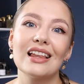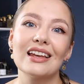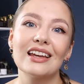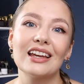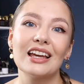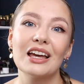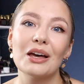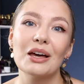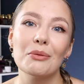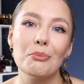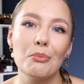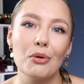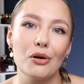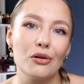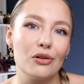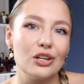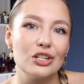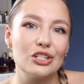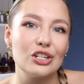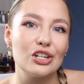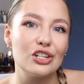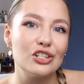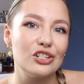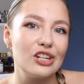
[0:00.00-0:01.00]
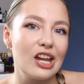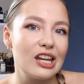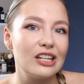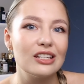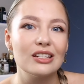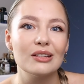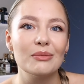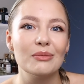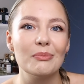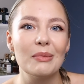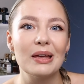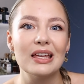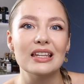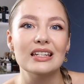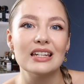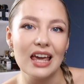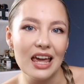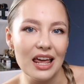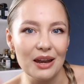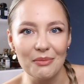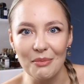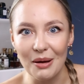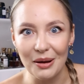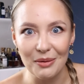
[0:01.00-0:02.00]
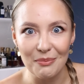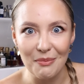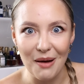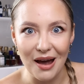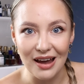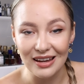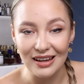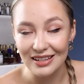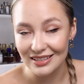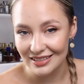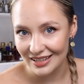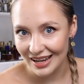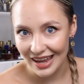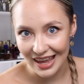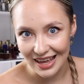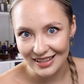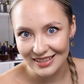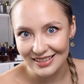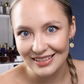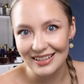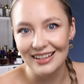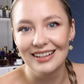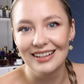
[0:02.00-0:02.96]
like a Parisian gentleman in my mind is.